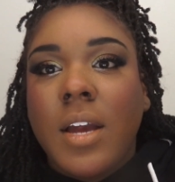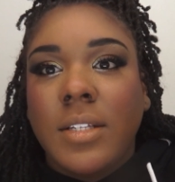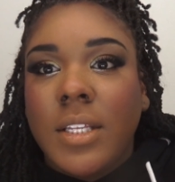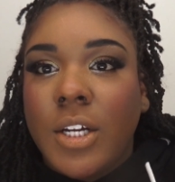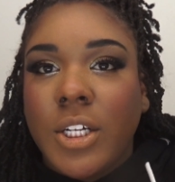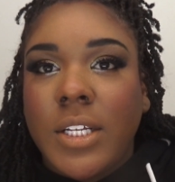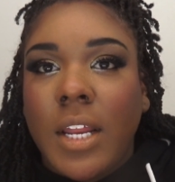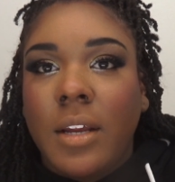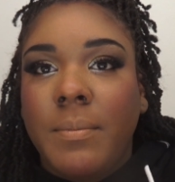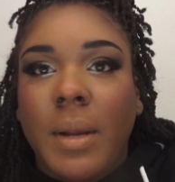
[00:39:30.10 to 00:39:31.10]
it's
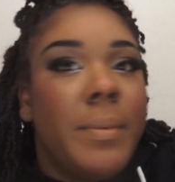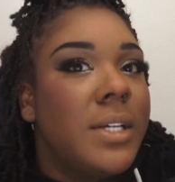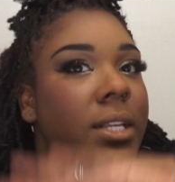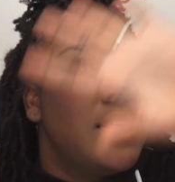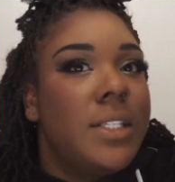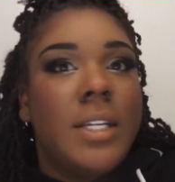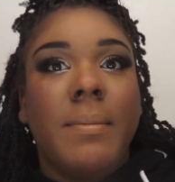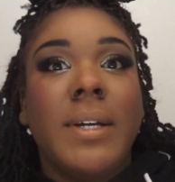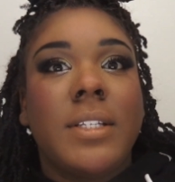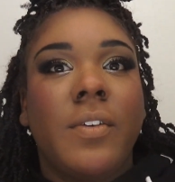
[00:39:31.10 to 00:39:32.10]
irritating me because I see
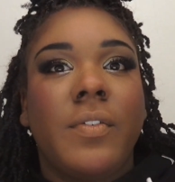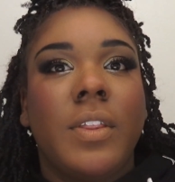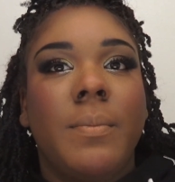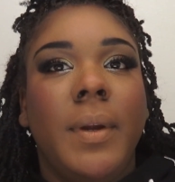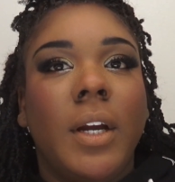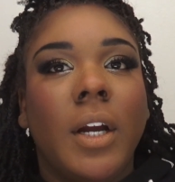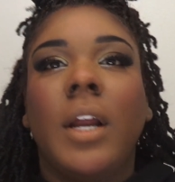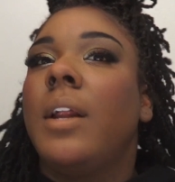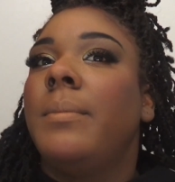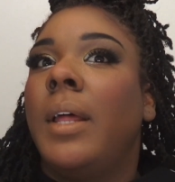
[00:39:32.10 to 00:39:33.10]
myself in the mirror
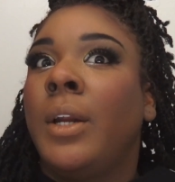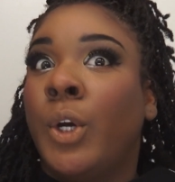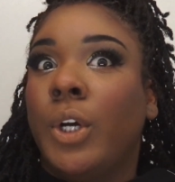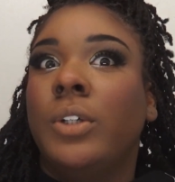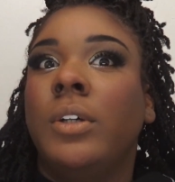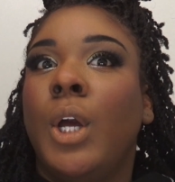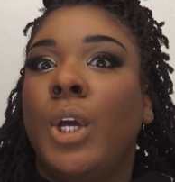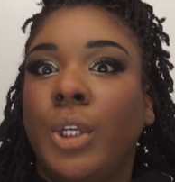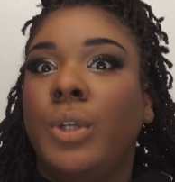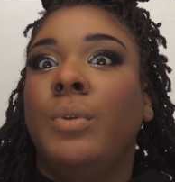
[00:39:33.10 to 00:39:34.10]
and I'm like, girl,
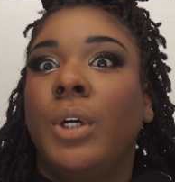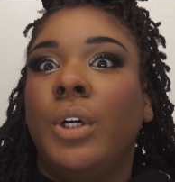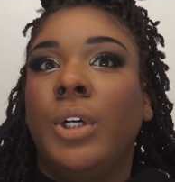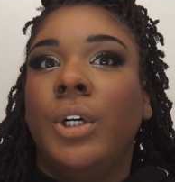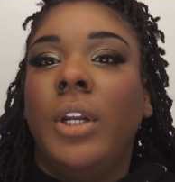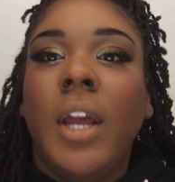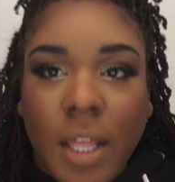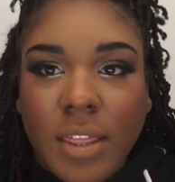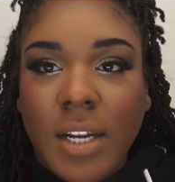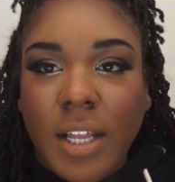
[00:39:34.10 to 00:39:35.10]
you look good.
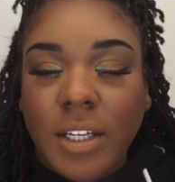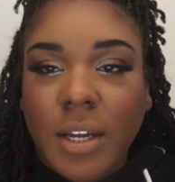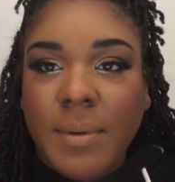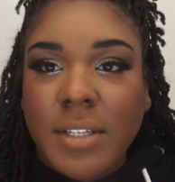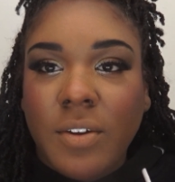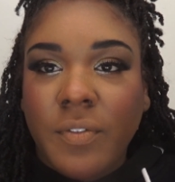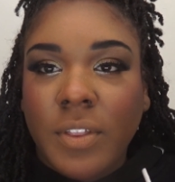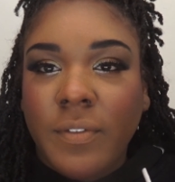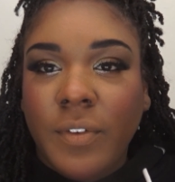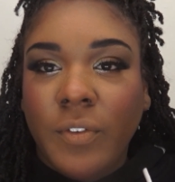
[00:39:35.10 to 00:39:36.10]
Then I look at myself
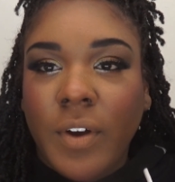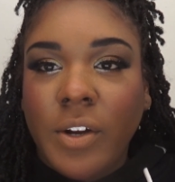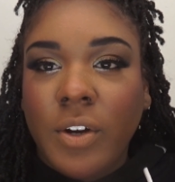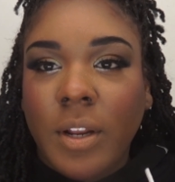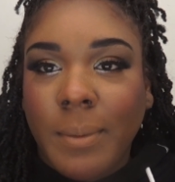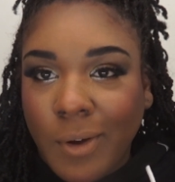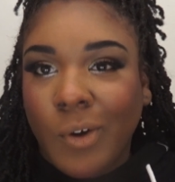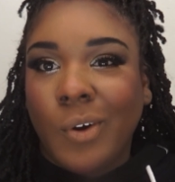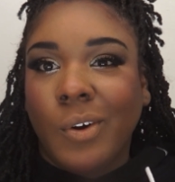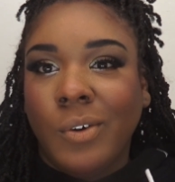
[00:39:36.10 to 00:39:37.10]
in the viewfinder and I'm like,
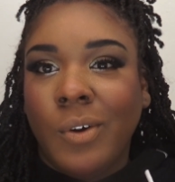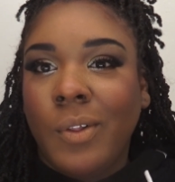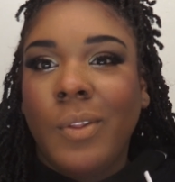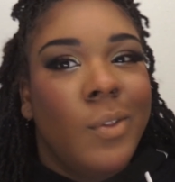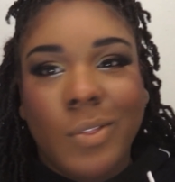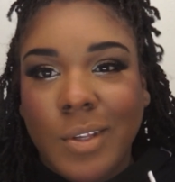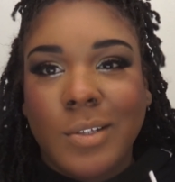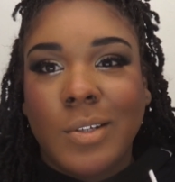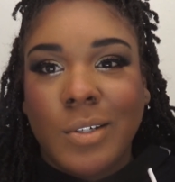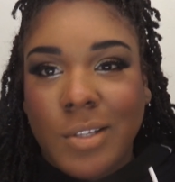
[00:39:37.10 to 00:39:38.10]
girl,
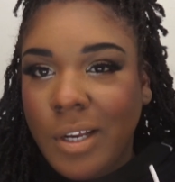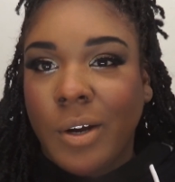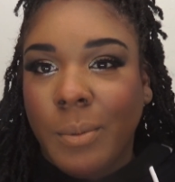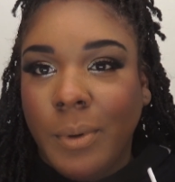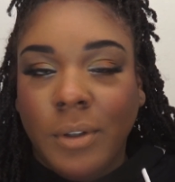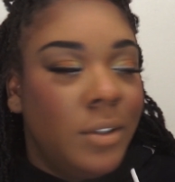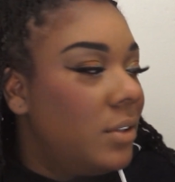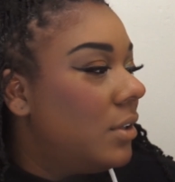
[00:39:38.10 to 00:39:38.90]
this looks terrible.